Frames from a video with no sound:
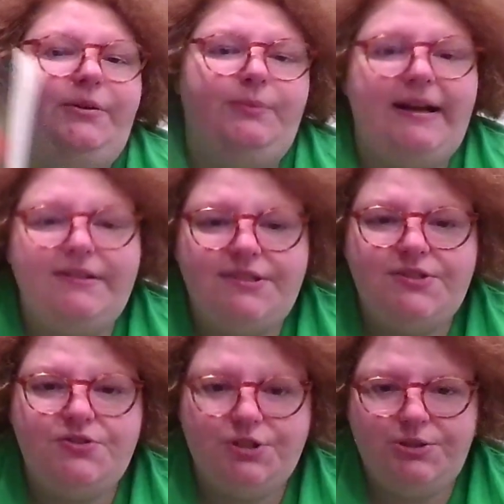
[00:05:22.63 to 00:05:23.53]
Rallies
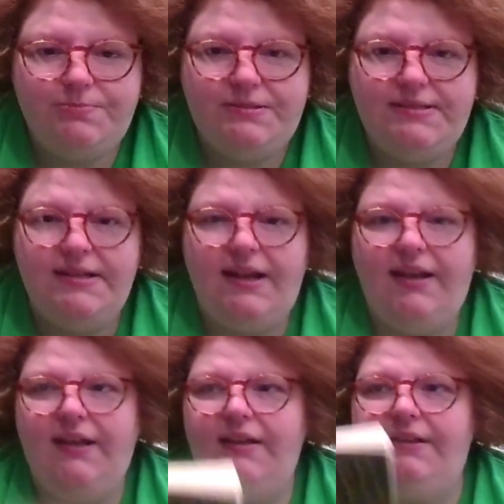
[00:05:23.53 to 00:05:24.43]
the troops,
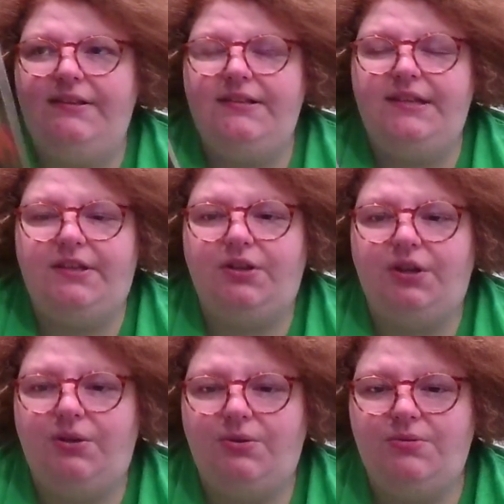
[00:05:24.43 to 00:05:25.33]
and it
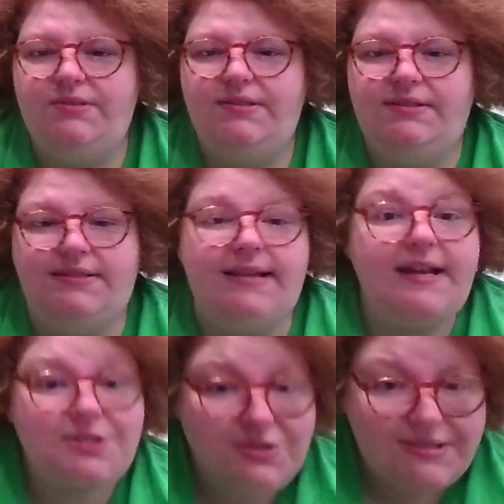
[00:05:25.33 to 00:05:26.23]
goes
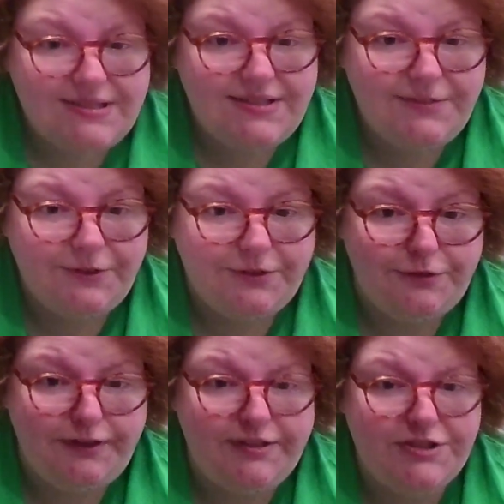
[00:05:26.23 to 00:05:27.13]
disastrously for the
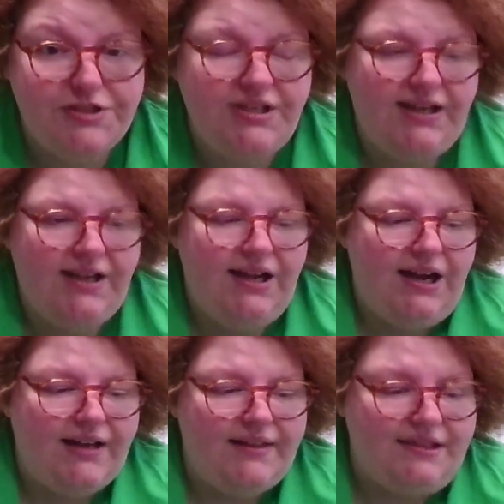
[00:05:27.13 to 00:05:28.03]
French.
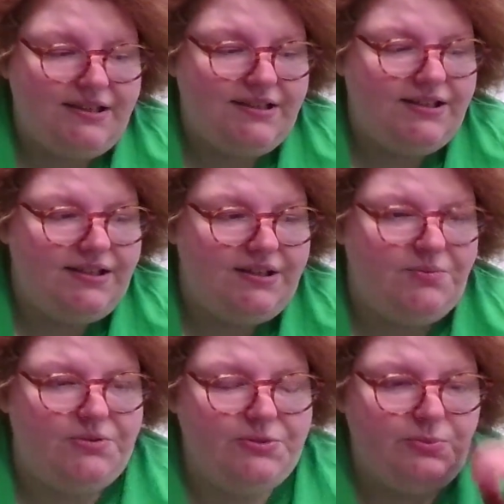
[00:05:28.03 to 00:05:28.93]
I think it
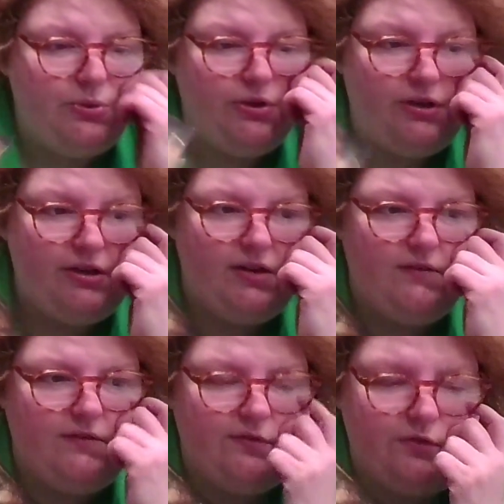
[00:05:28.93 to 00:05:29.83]
was more
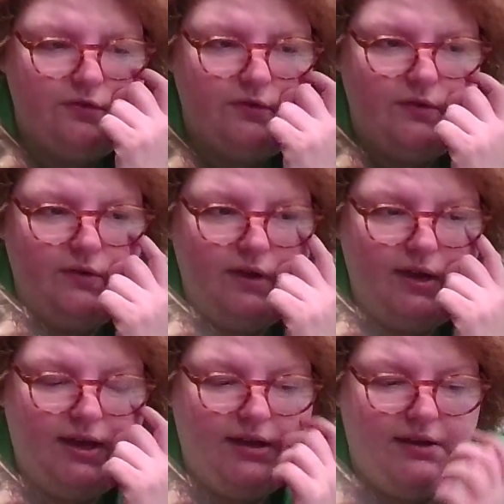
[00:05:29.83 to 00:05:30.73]
of
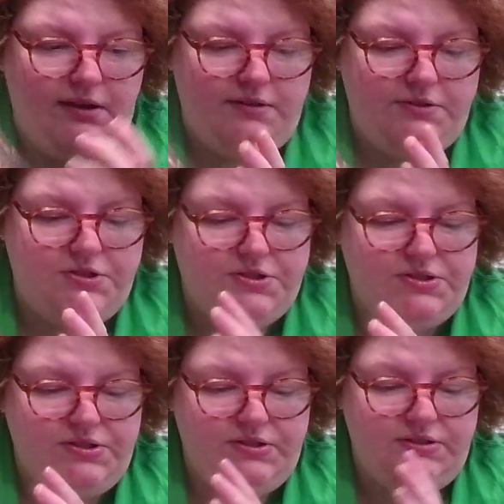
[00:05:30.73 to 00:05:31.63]
a
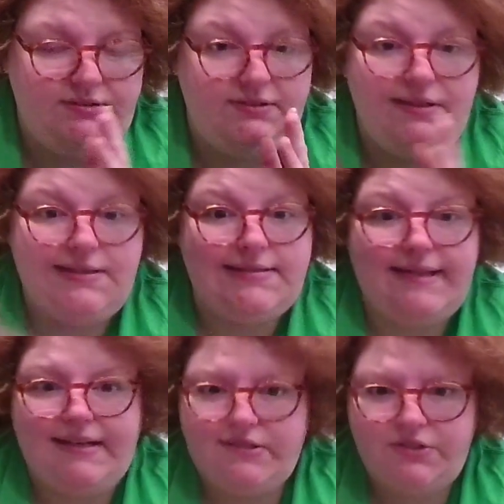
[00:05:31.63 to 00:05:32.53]
just
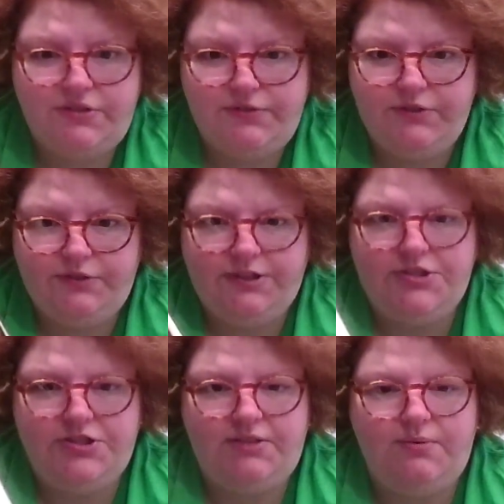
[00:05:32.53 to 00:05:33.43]
disaster for the
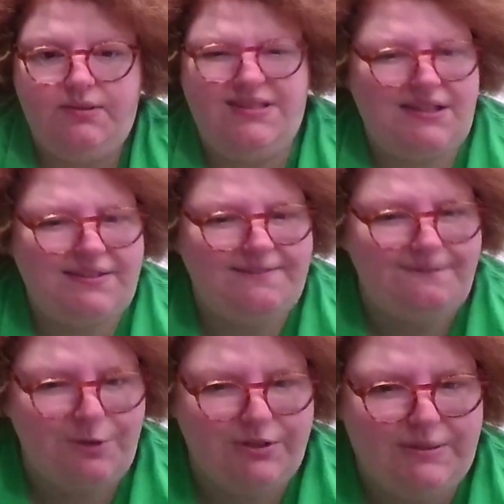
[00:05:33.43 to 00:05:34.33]
French than it was like a
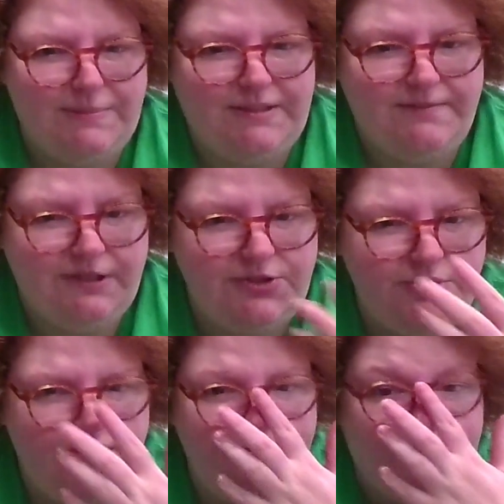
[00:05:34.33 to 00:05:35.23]
really big
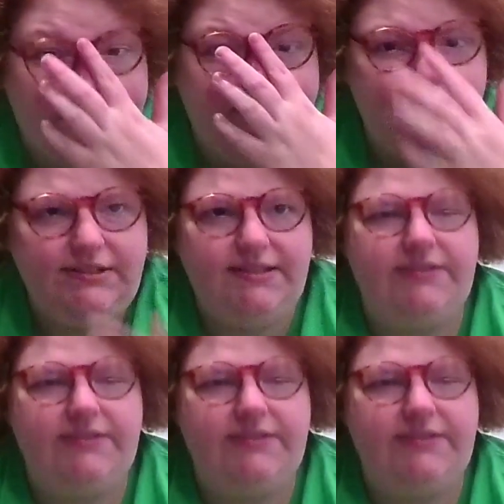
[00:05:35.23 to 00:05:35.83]
victory for England.